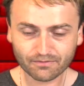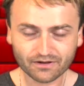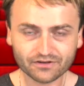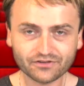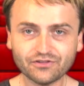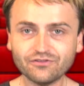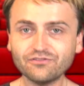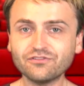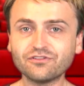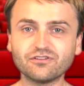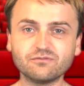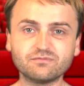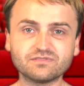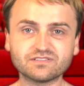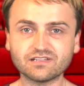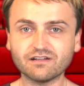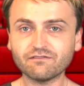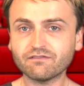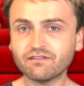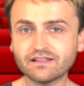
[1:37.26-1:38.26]
on YouTube,
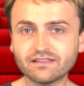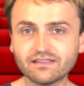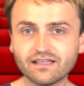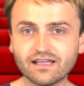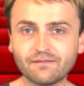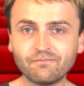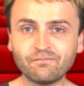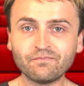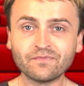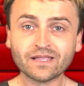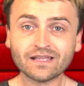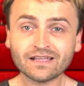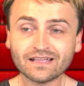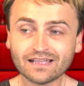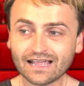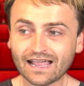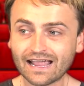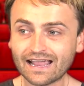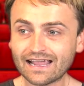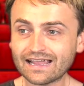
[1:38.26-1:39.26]
stuff like that.
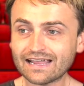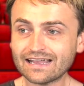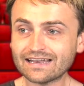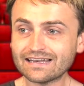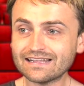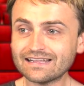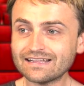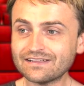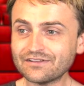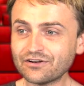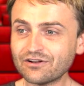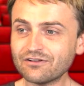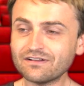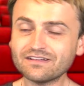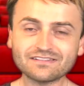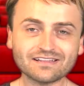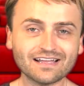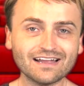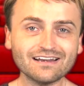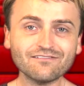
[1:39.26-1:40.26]
And,
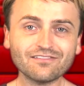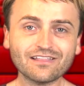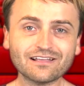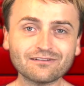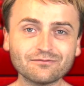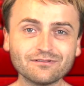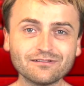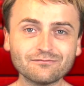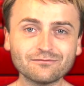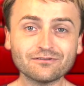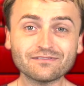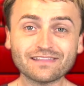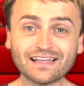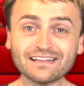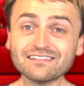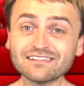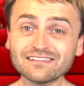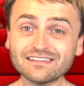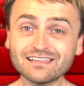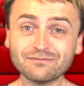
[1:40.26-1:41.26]
it's kind of like really real.
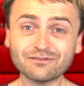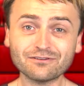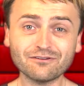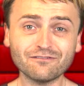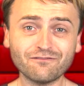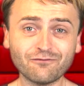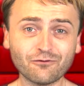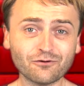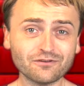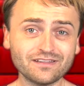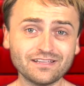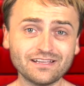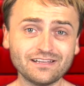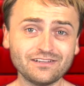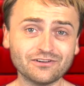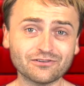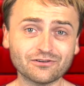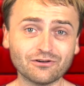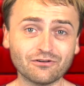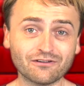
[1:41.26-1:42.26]
That's a typical
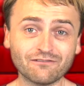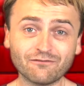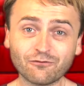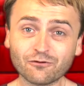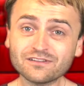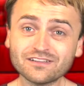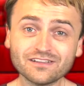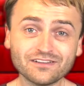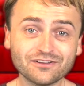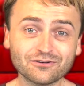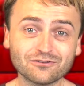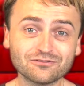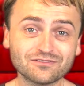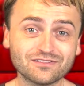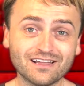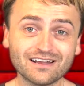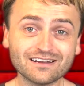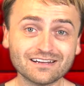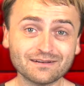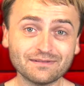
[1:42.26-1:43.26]
14-year-old. A 14-year-old is
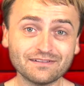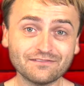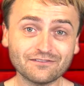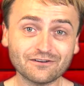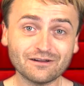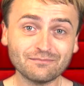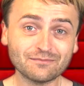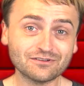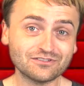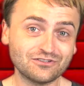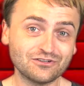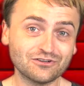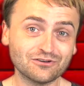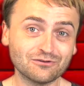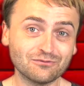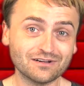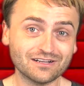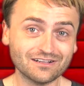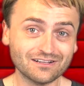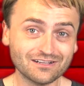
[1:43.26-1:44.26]
not going to be very mature
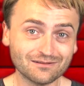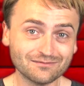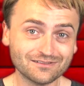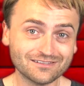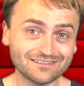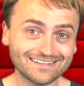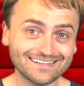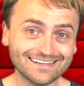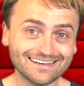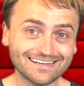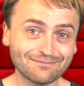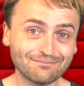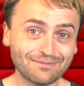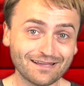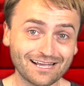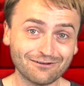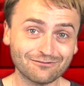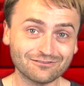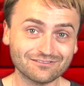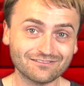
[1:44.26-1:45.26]
when it comes to getting
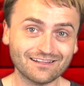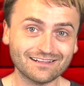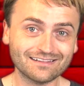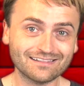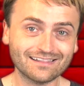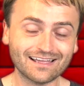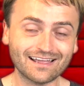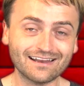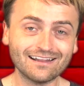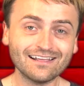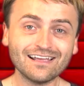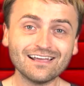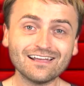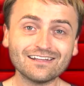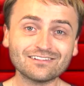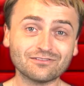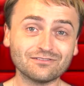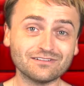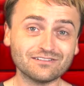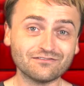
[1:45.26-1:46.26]
powers like that.
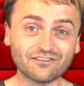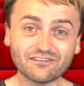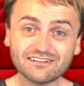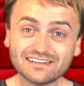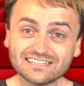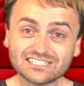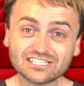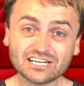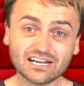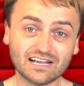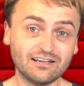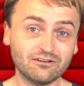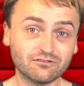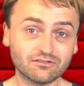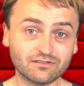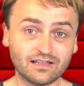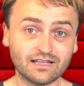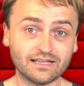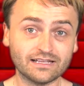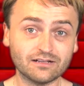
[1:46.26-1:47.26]
So he's very
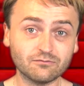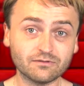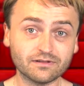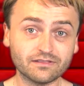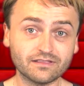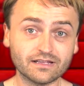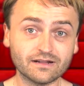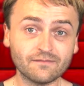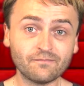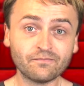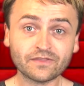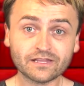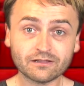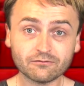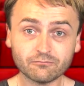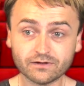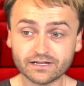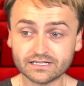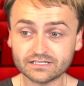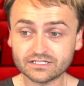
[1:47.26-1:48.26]
childlike with it,
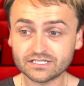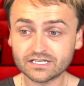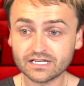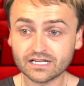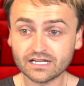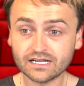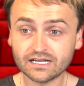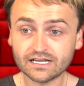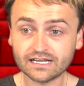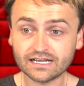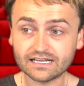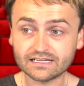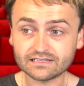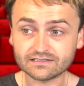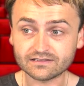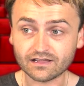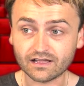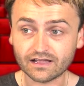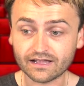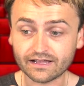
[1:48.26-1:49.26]
which
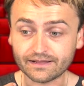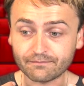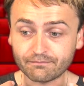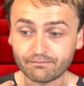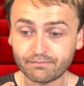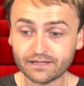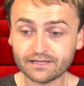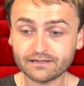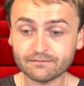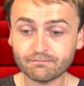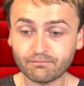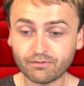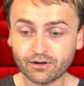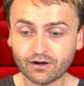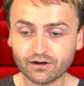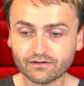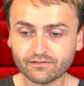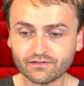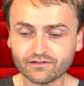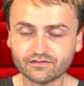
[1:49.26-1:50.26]
is a big
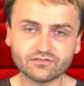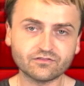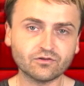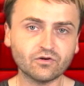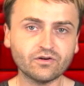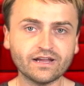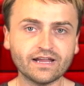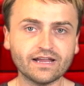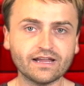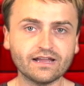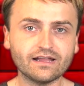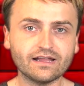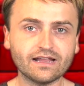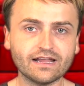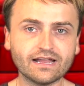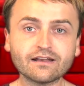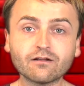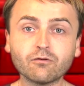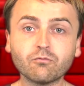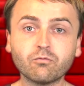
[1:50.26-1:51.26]
part of the story
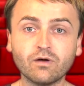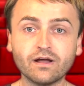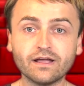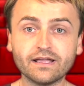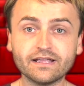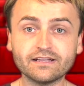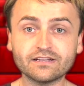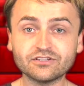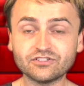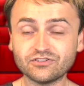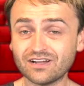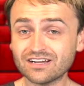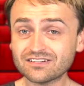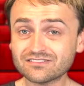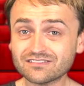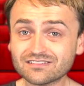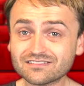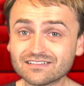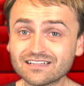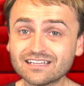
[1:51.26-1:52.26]
in a way, because you
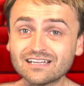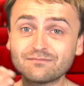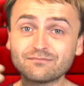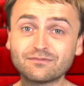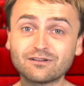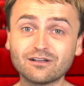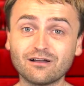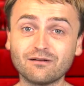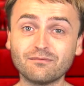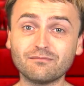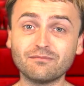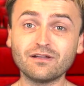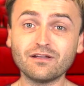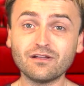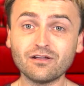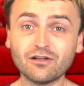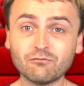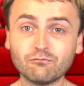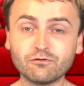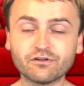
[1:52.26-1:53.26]
actually see him come
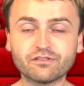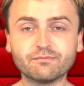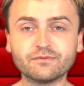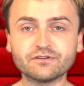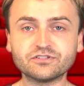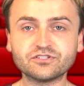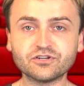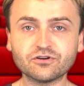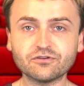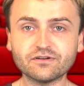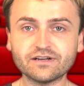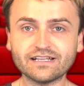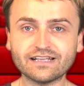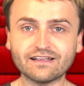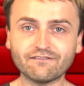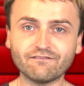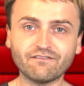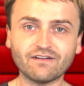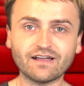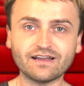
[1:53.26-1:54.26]
with maturity
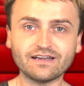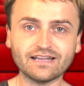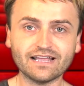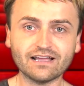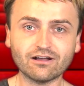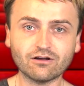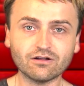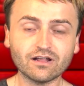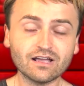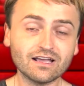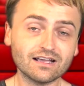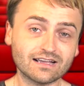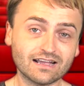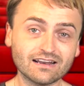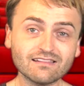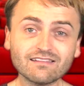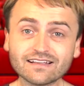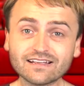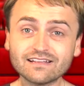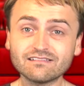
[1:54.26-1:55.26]
and find out, kind
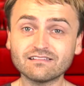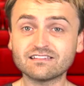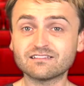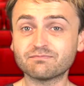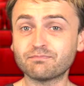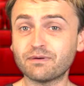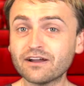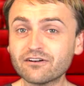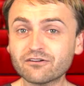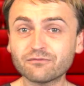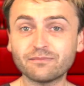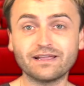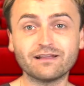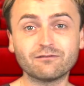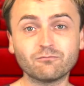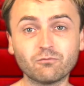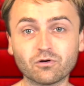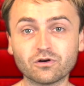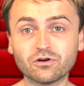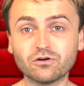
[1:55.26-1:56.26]
of like in the
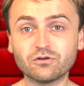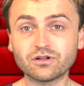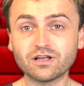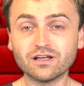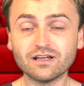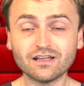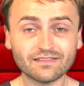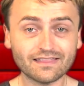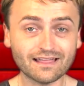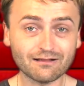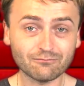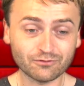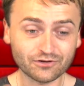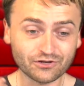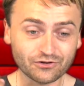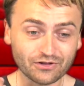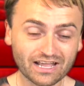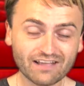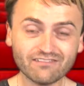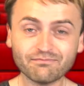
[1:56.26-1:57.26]
Spider-Man world, that when
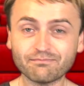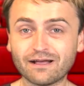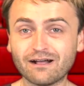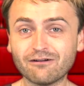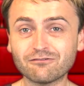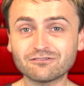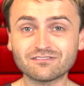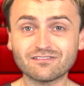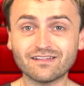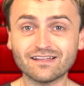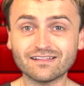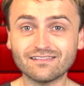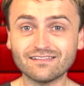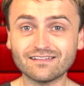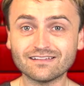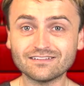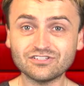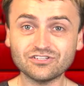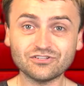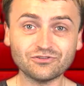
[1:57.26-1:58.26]
you have powers like
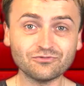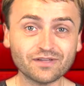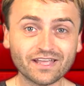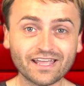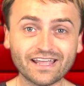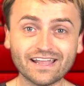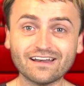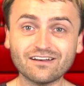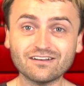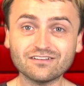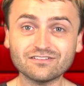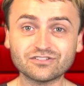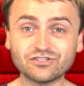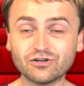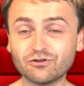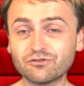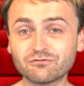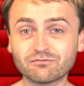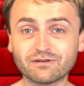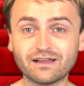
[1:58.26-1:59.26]
this, you can't
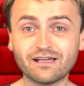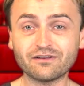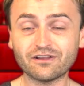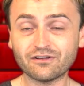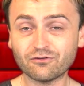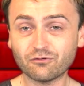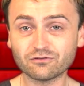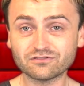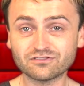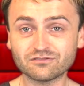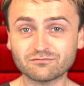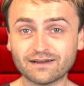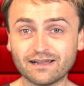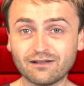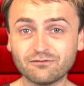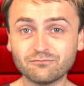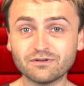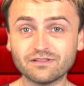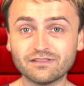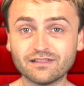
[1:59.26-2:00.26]
joke around and horse
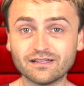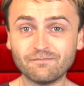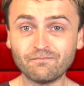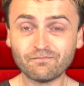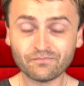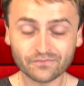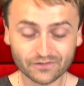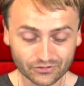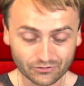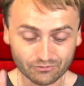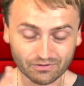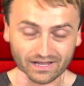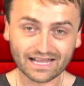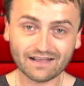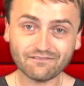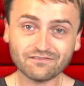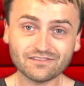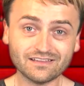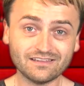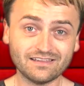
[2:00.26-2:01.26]
around with it. You
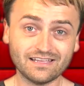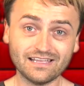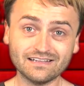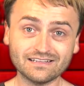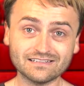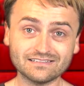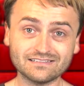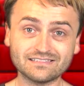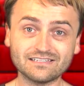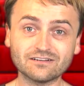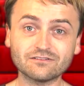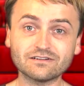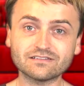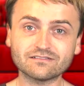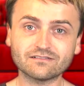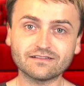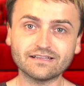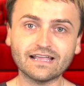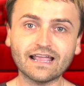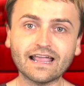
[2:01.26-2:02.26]
have to take it
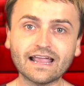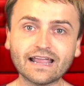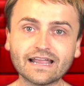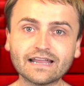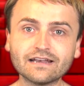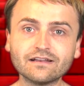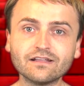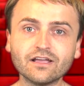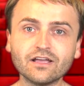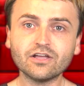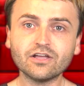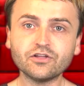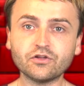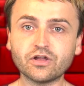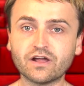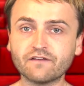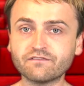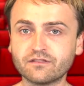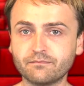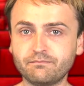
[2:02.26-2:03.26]
seriously, and you
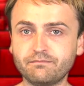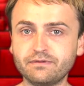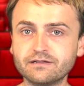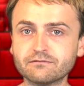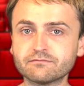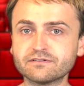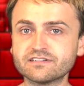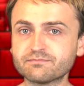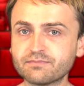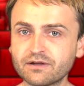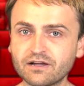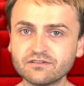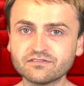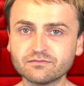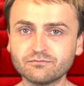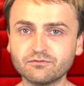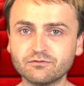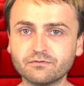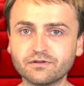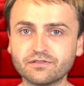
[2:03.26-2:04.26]
have to be
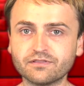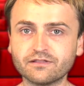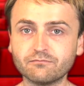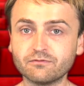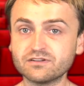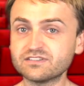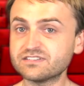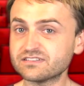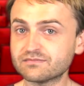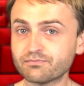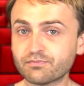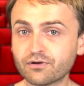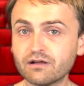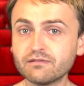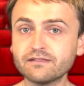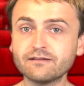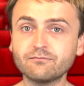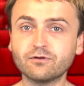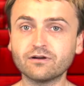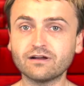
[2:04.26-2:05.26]
responsible with it, which is
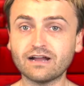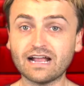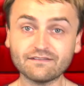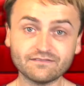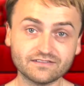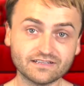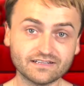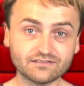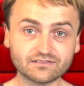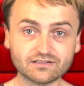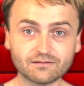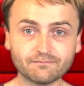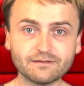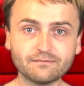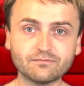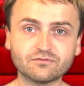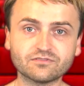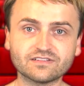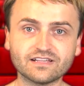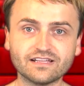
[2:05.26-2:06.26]
probably where I've seen some
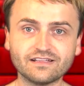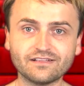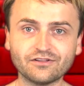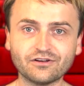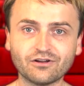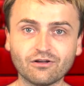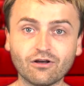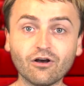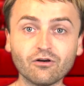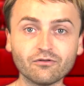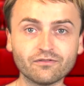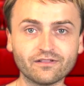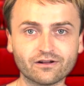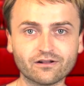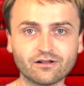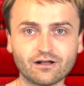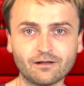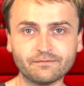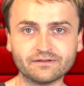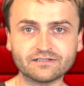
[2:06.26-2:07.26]
people say, oh, they're
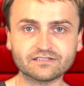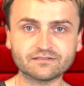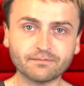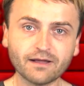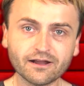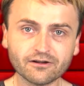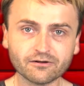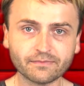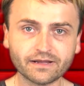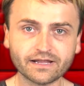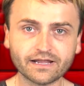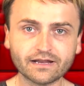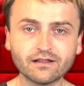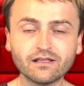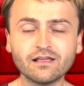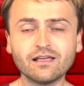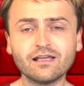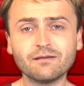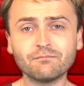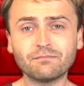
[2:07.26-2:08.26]
copying Spider-Man,
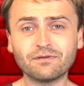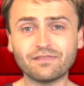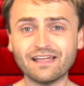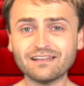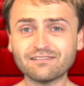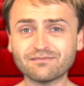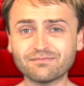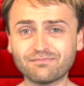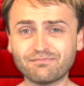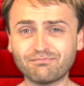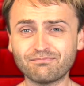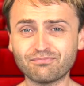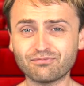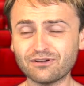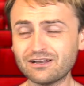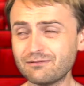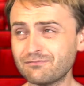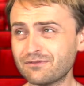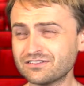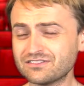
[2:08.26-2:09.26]
but that's
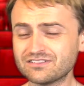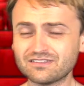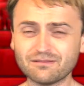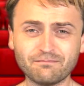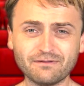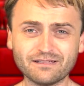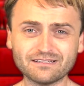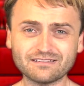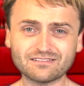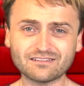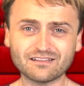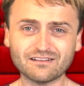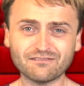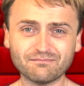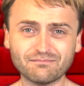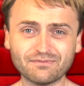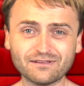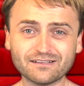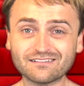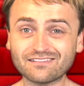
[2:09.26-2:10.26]
pretty much the big
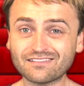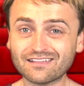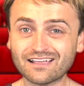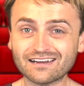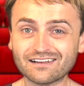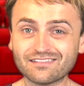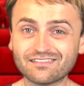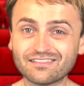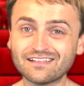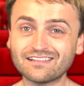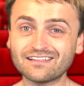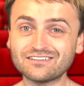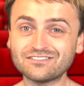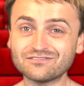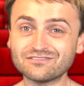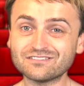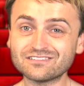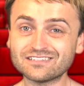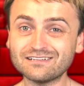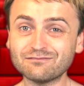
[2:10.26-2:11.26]
kind of thing that
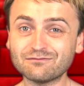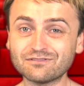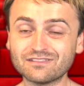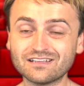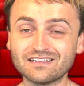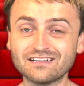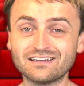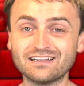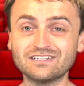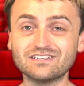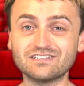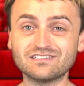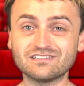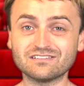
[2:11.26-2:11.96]
you see with the connection to